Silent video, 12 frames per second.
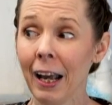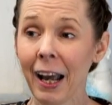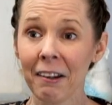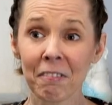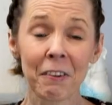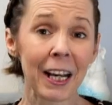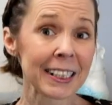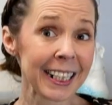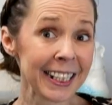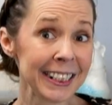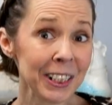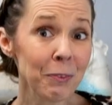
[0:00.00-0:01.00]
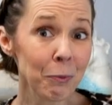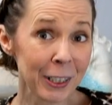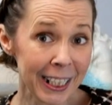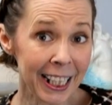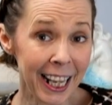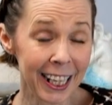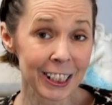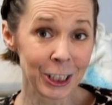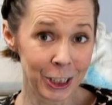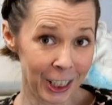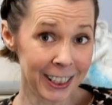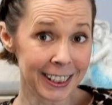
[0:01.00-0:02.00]
In fact, I didn't realize
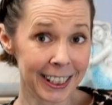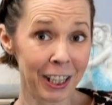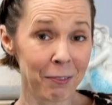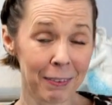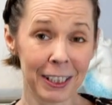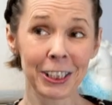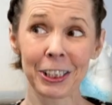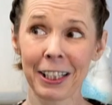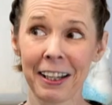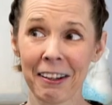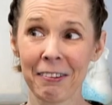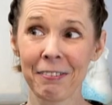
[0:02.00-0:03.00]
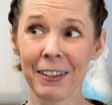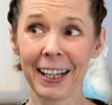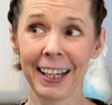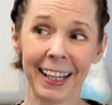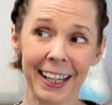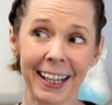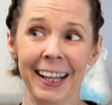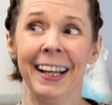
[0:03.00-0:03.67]
just how much of a